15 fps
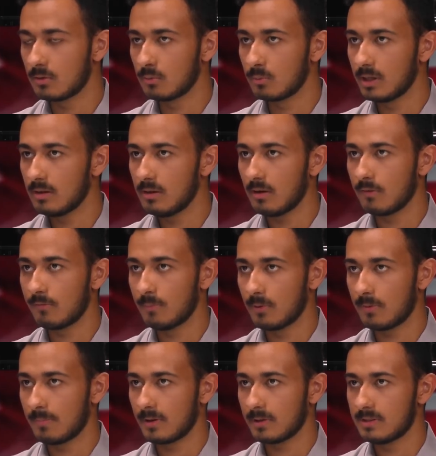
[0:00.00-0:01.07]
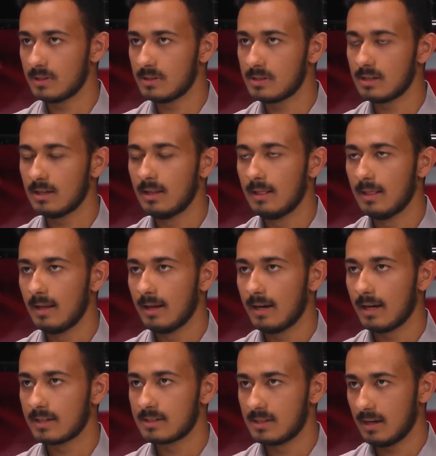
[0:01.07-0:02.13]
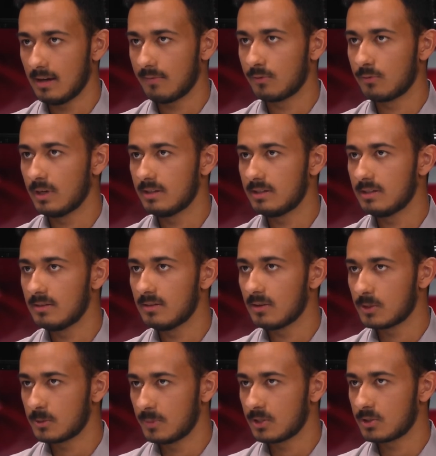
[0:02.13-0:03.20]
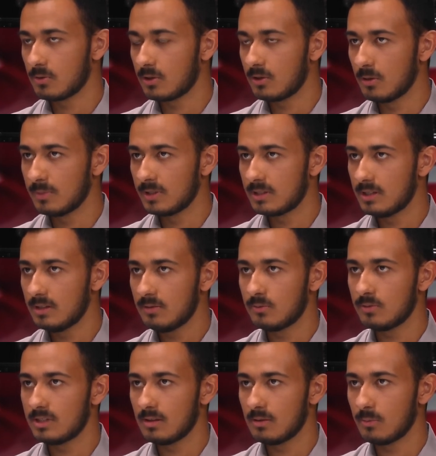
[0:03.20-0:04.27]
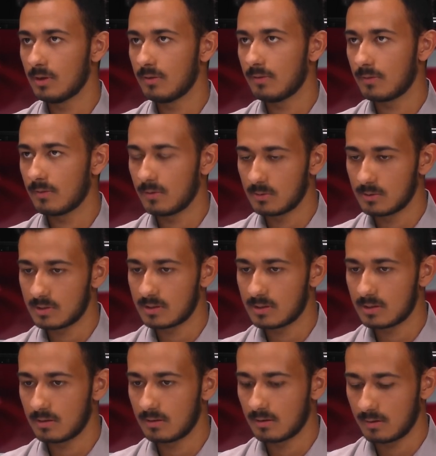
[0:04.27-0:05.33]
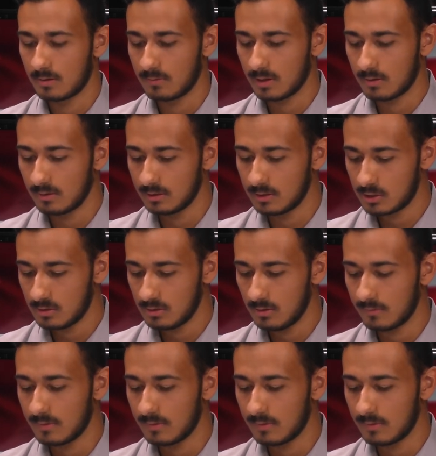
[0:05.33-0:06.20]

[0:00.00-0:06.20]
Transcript: will of both parties, as they have created a special committee to deal with those recognition of